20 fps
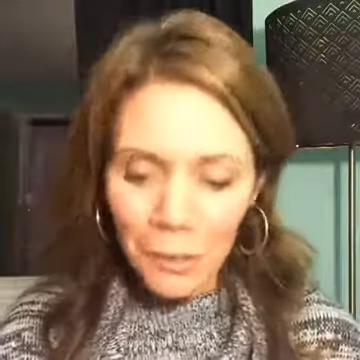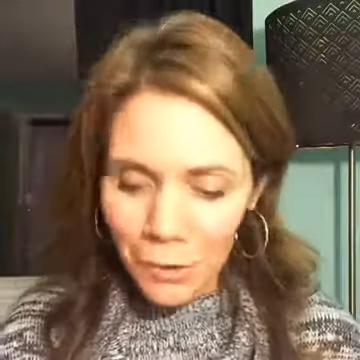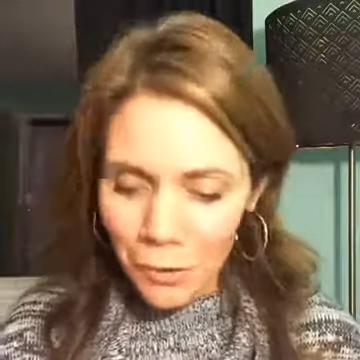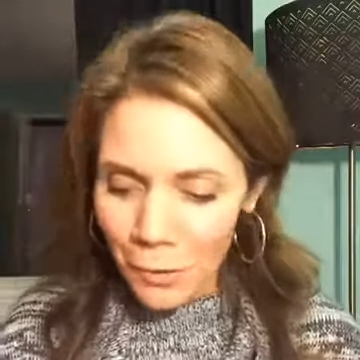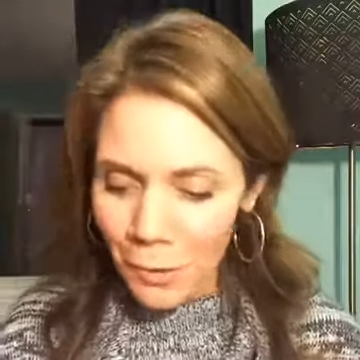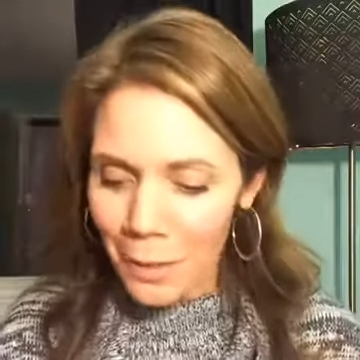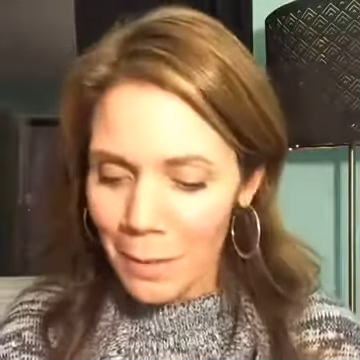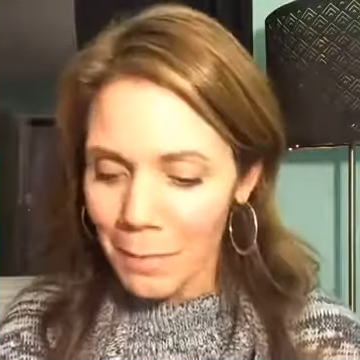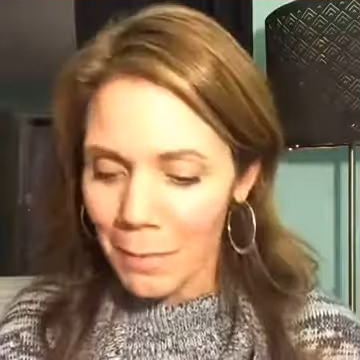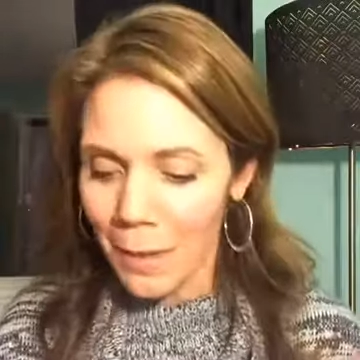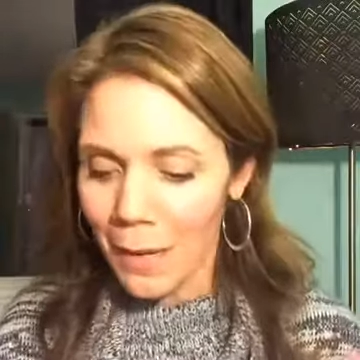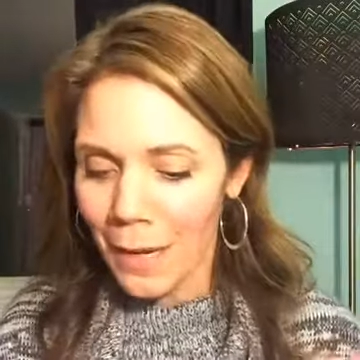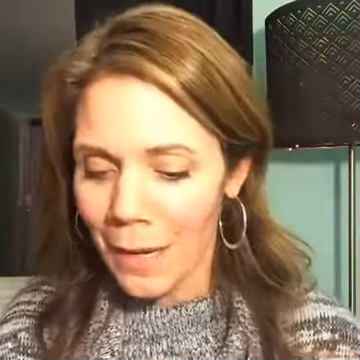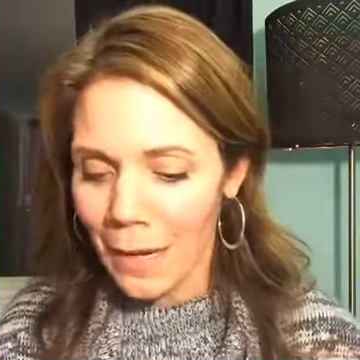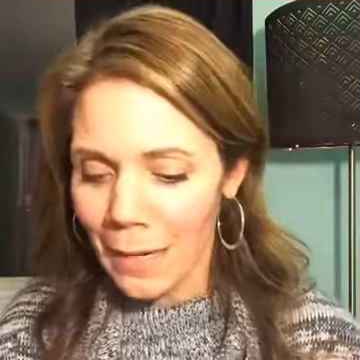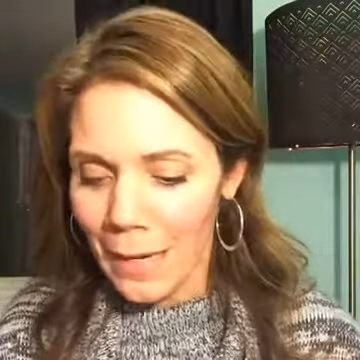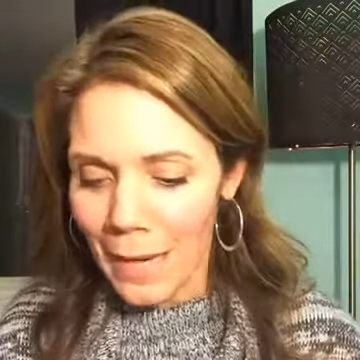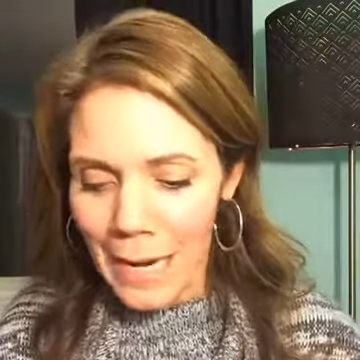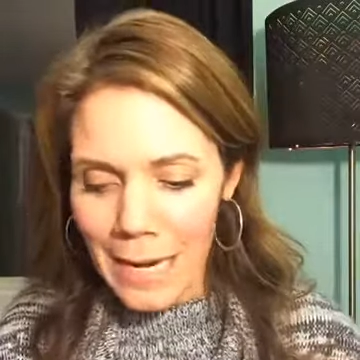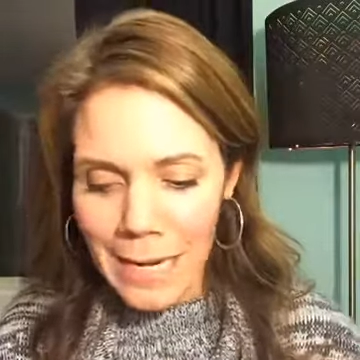joint
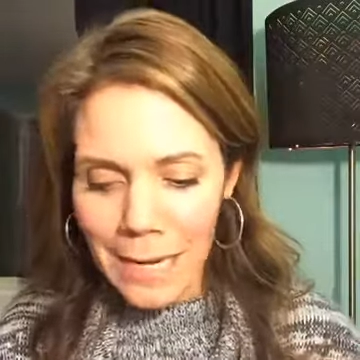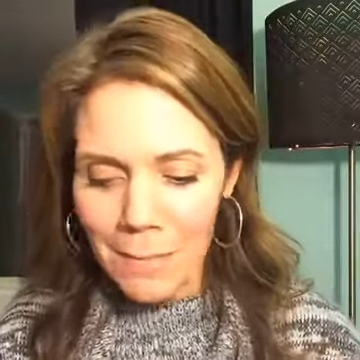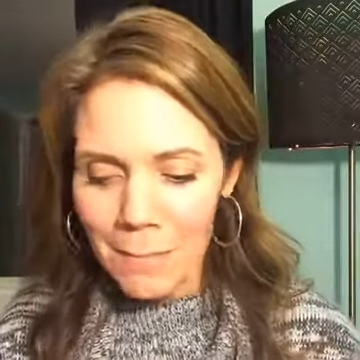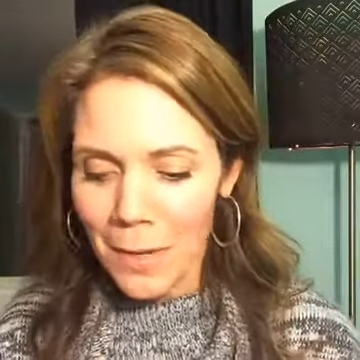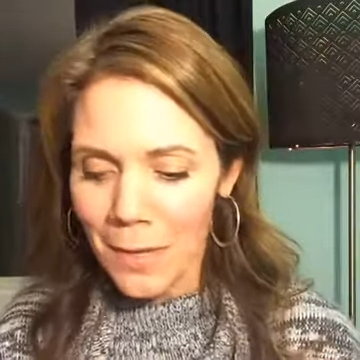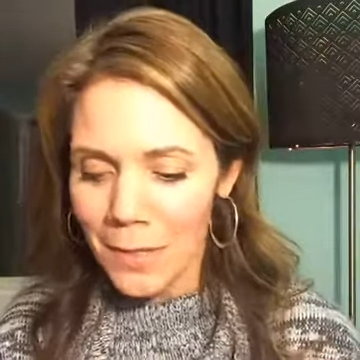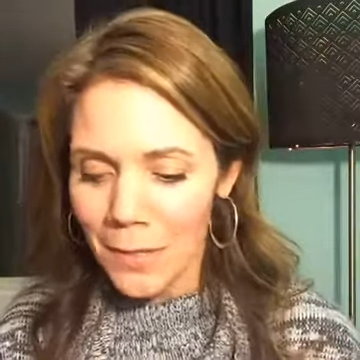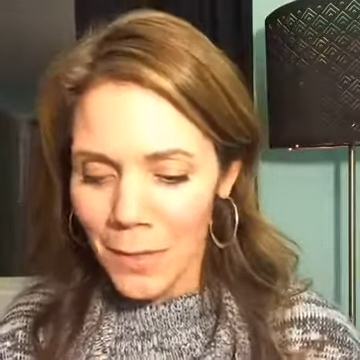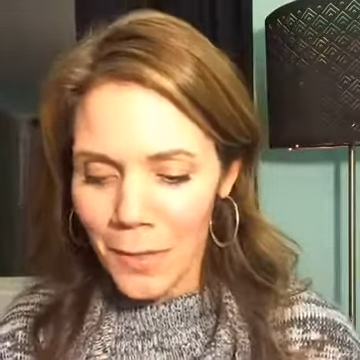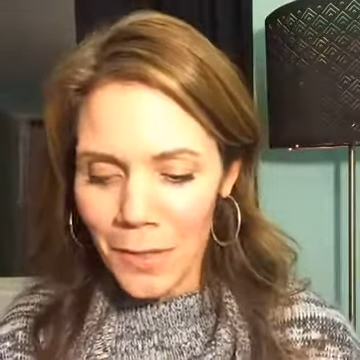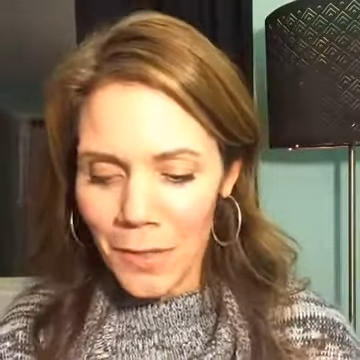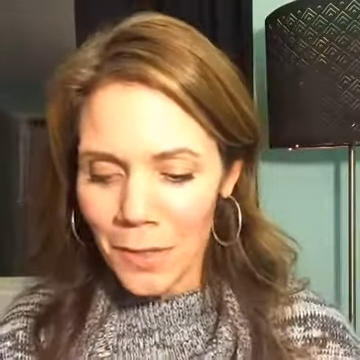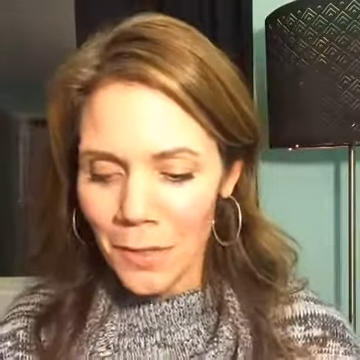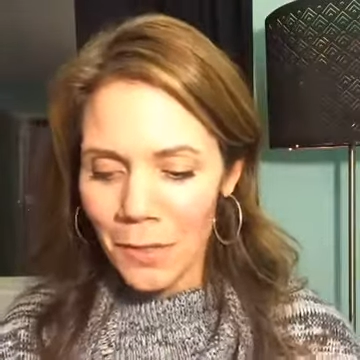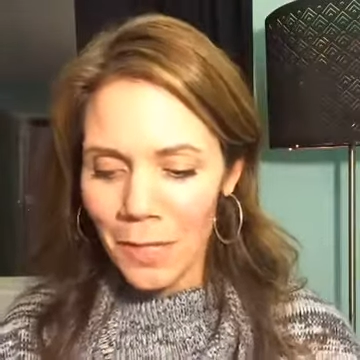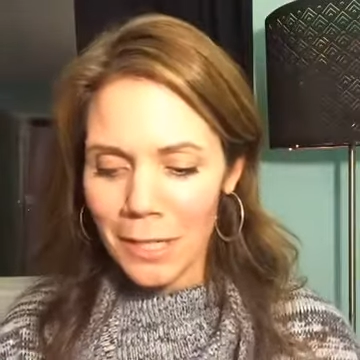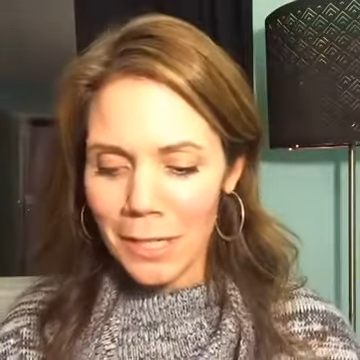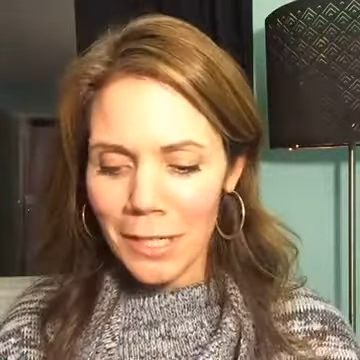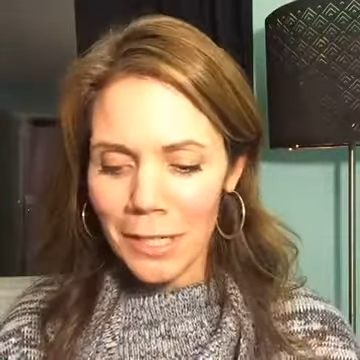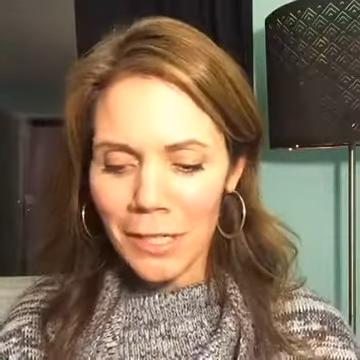pain, aching muscles, slow
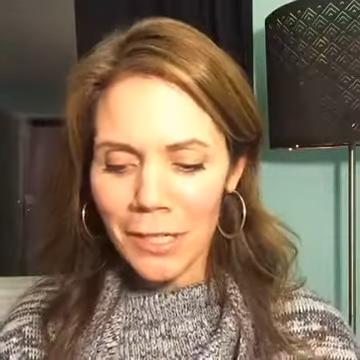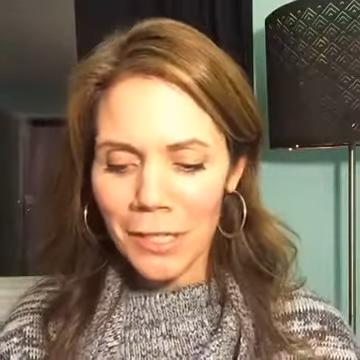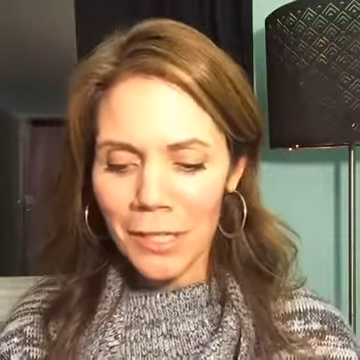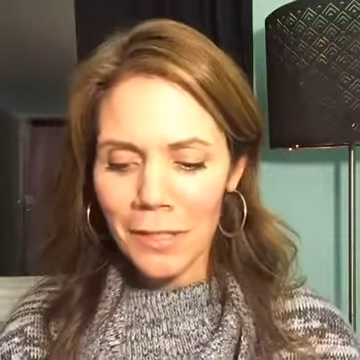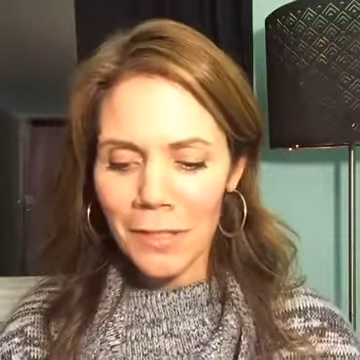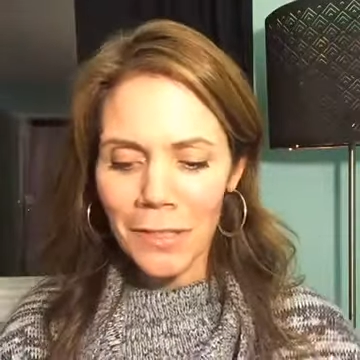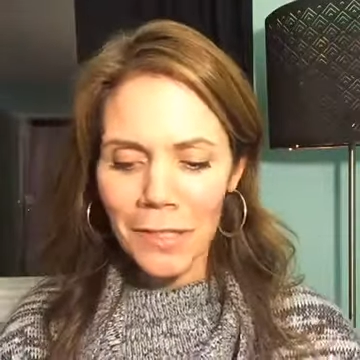digestion,